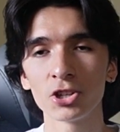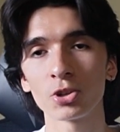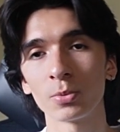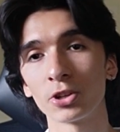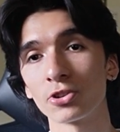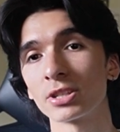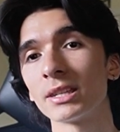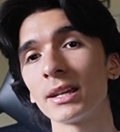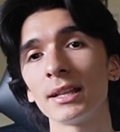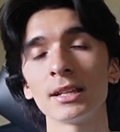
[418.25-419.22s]
So when you're
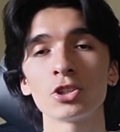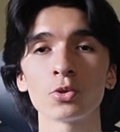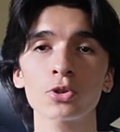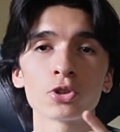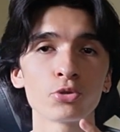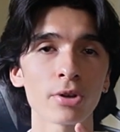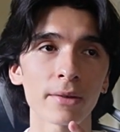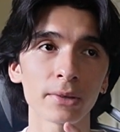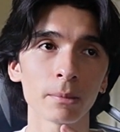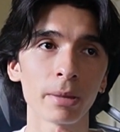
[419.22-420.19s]
sticking it to your
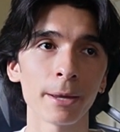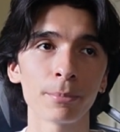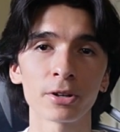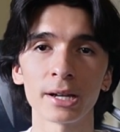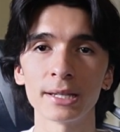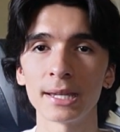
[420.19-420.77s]
drafting paper, it